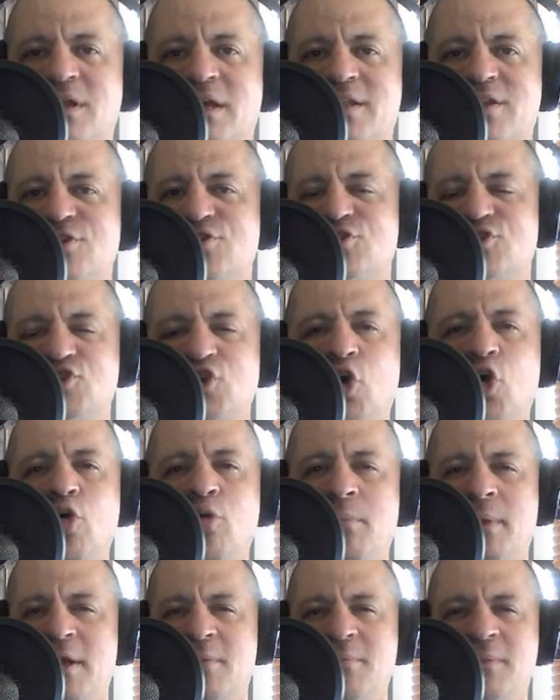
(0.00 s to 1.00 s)
Like, there's so
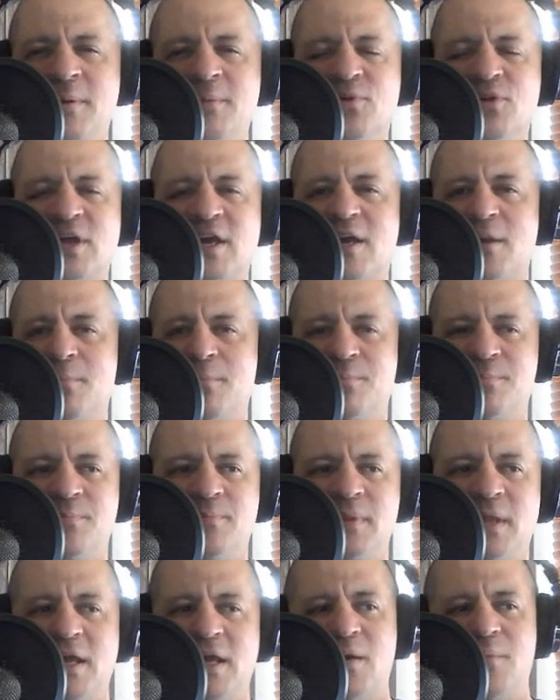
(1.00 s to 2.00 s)
many people they
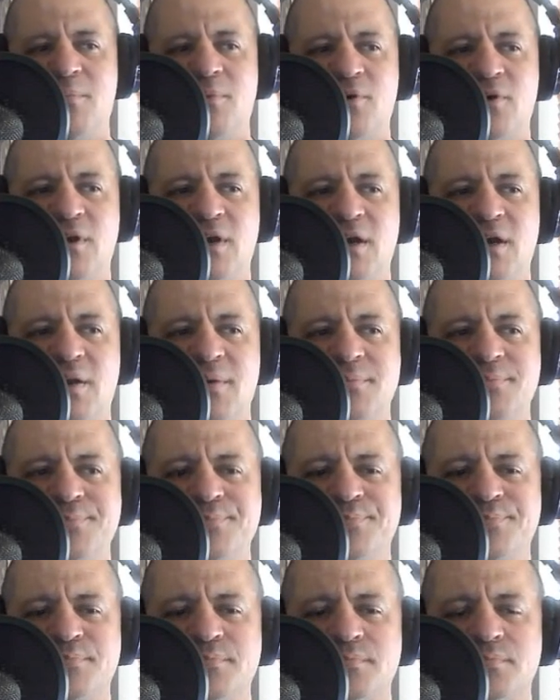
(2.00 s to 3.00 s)
can put in
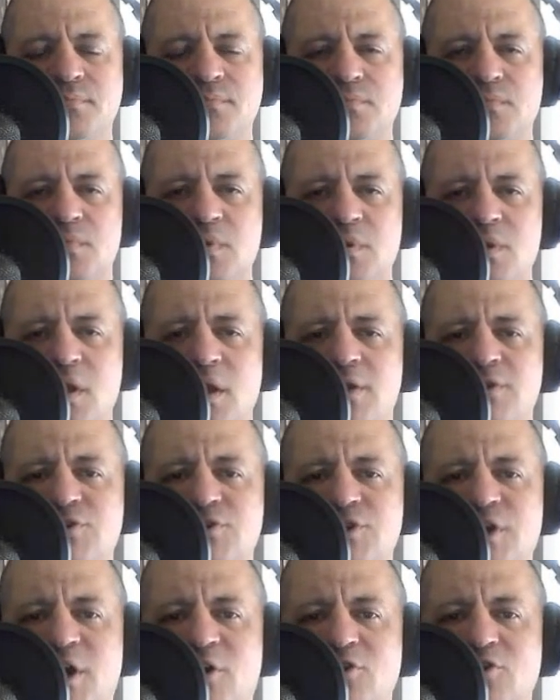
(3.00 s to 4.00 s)
and
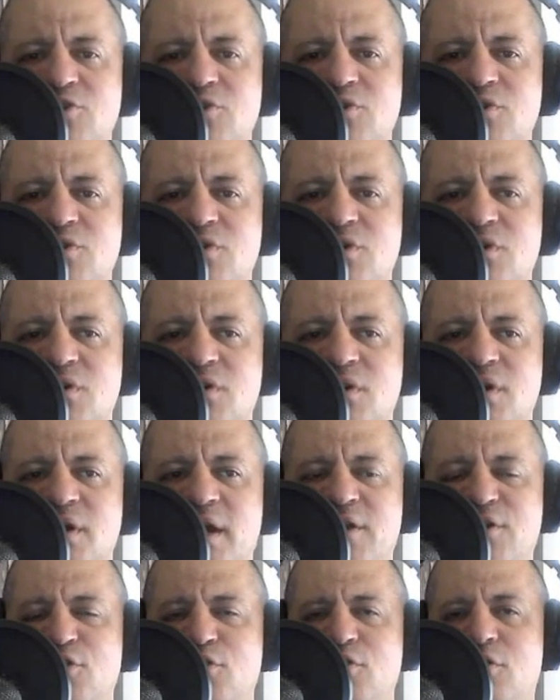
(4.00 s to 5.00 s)
challenge,
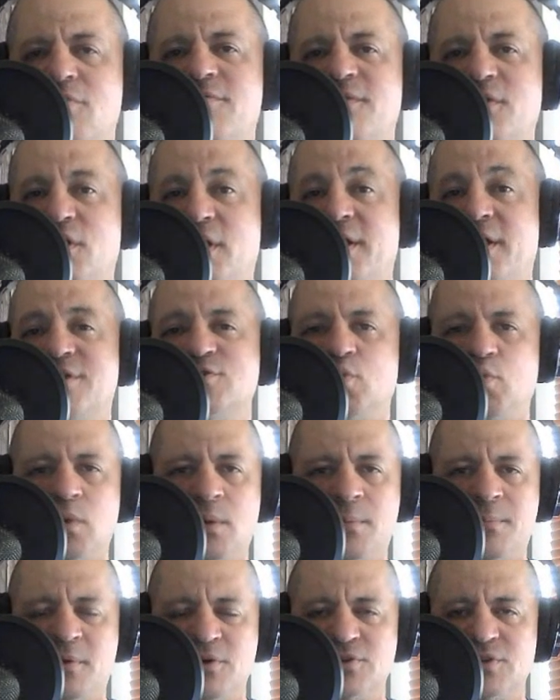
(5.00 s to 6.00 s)
and you don't feel like it's a
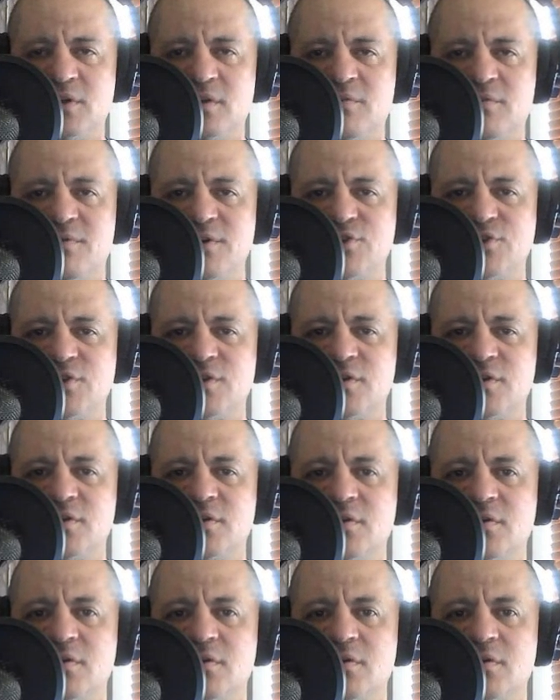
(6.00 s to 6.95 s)
one-person division.